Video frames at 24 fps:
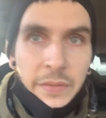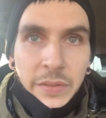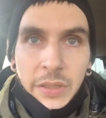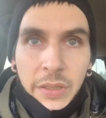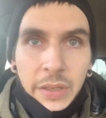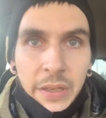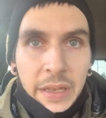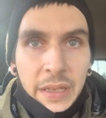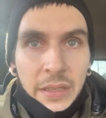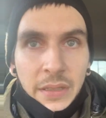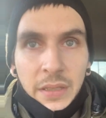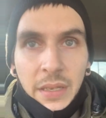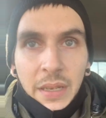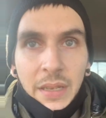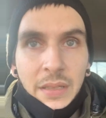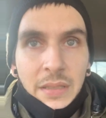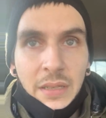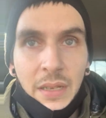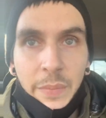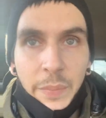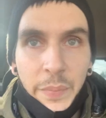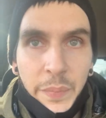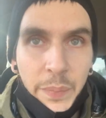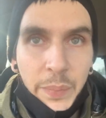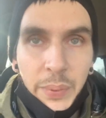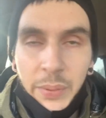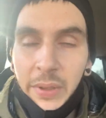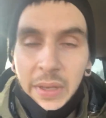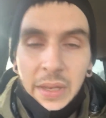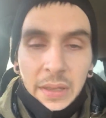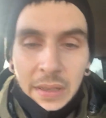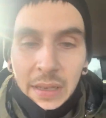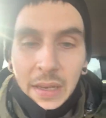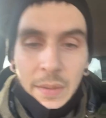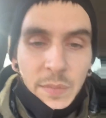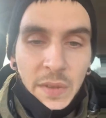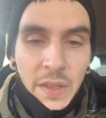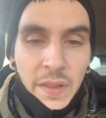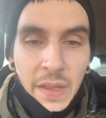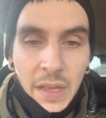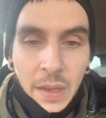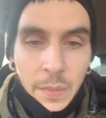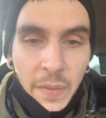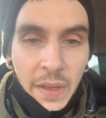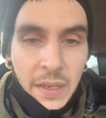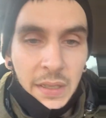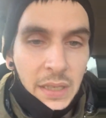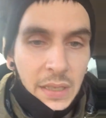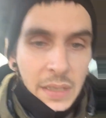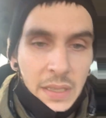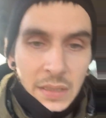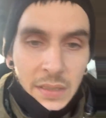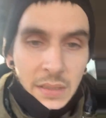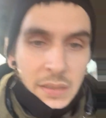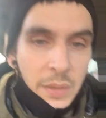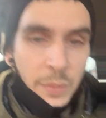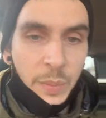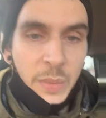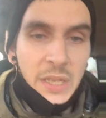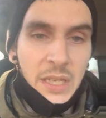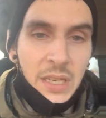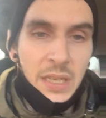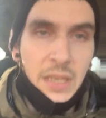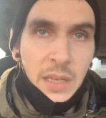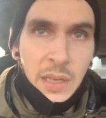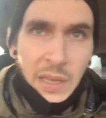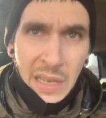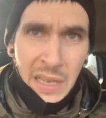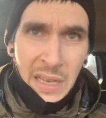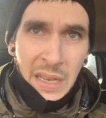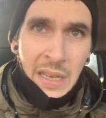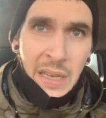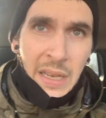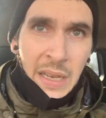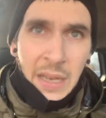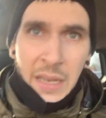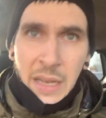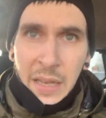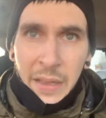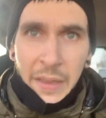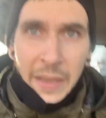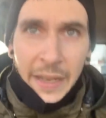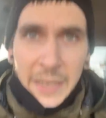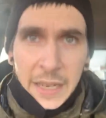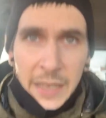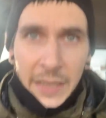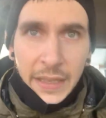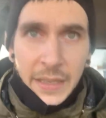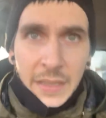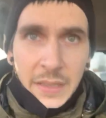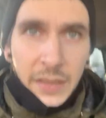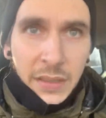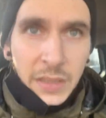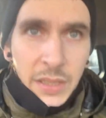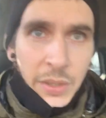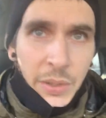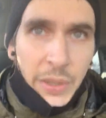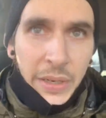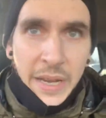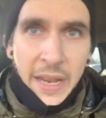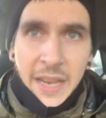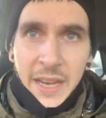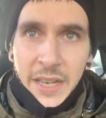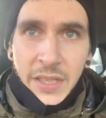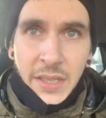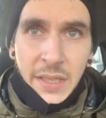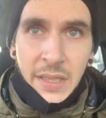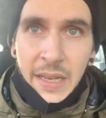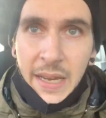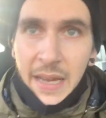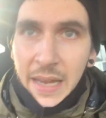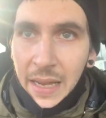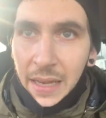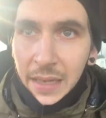So it's completely up to them, like it is to me, like it is to an Asian guy,